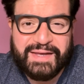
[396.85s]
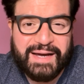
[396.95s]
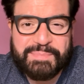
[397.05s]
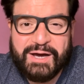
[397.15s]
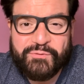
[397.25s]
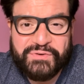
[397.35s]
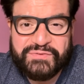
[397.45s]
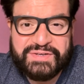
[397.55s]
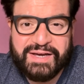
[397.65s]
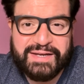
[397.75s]
I'm now
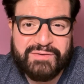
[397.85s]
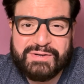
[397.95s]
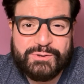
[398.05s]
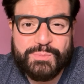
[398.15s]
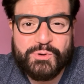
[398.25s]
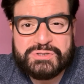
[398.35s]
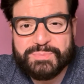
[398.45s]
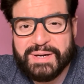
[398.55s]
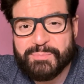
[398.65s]
50 and even though most of my